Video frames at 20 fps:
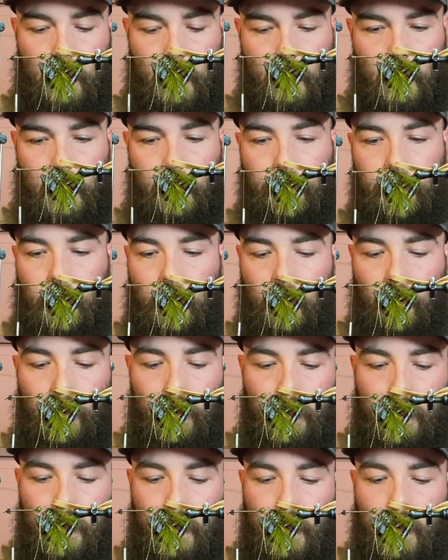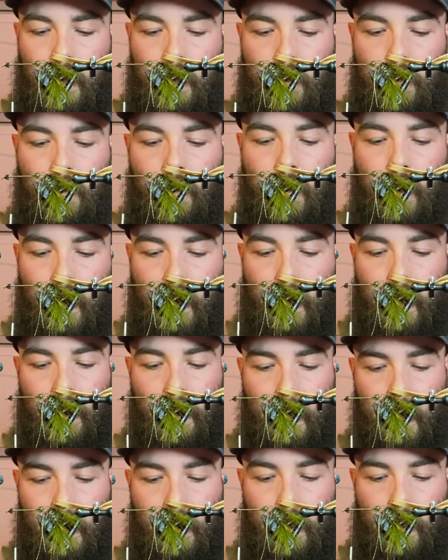if the only thing you got
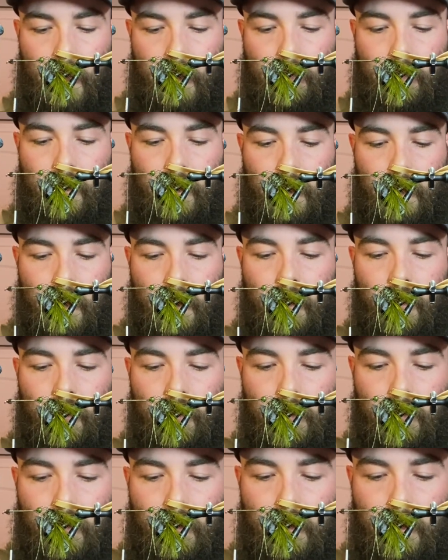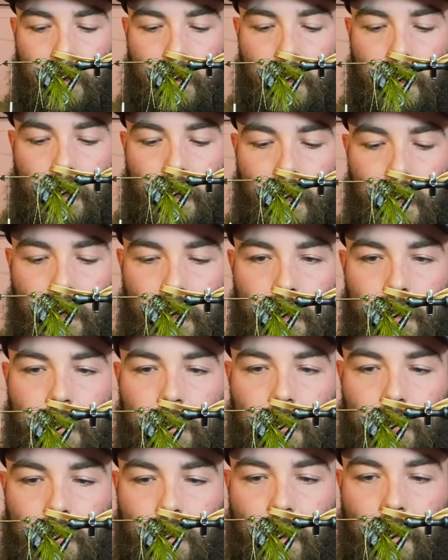out of that video is
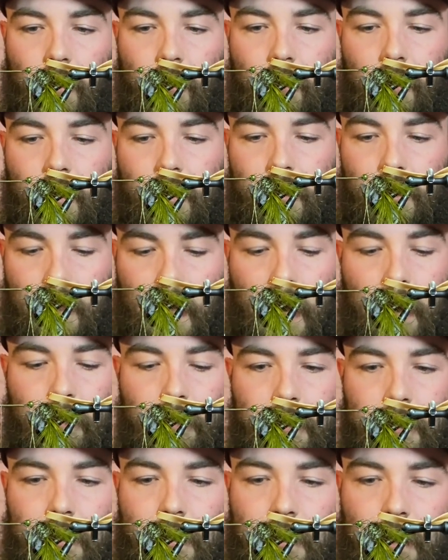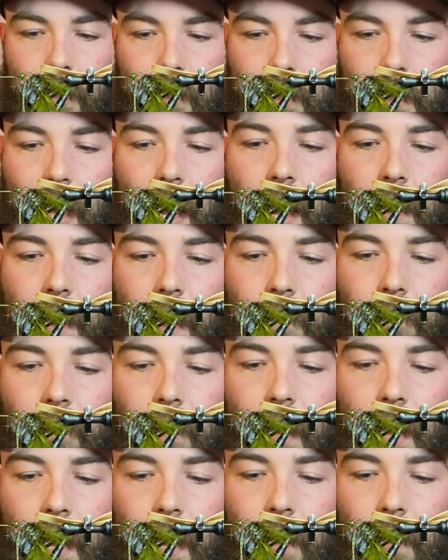you know the steps to tie that
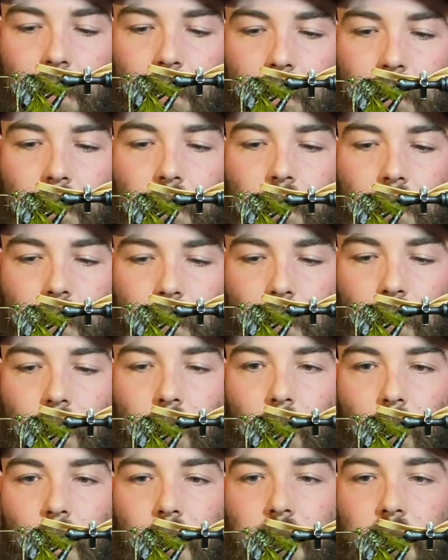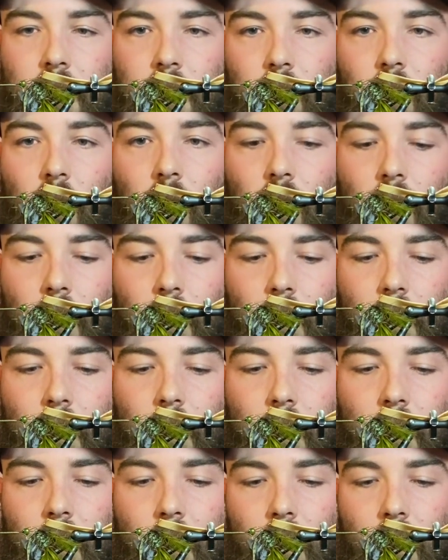fly, you know, watch it some more.
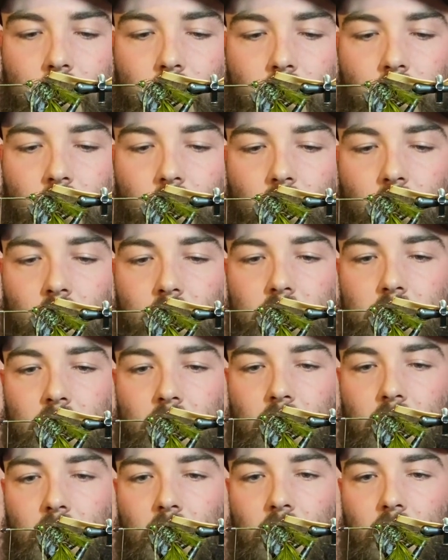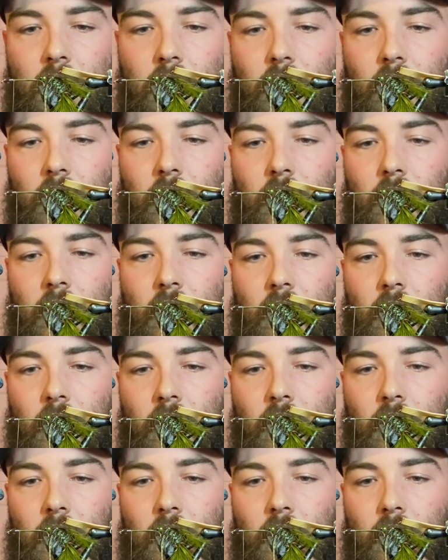Watch it again and again and
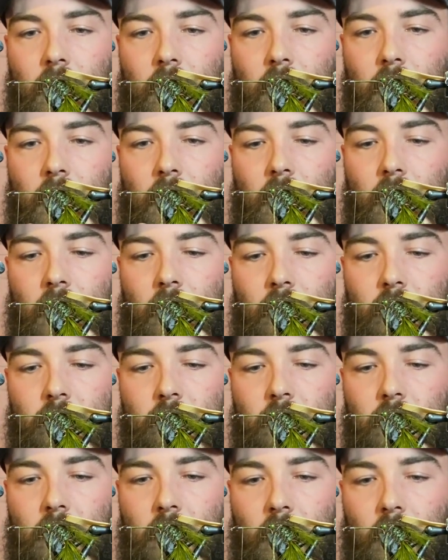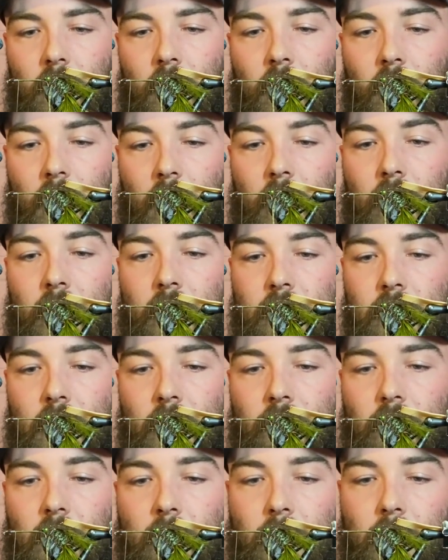again, and that goes with a lot of the
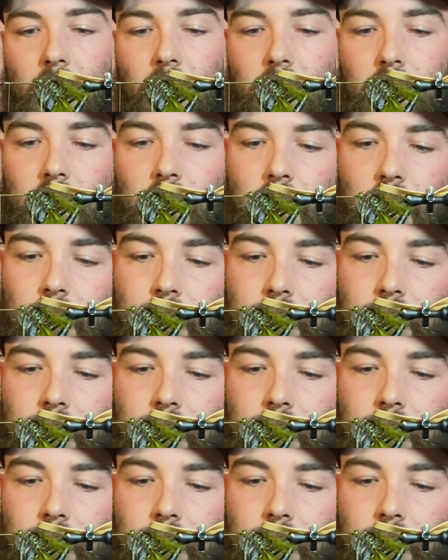stuff he posts.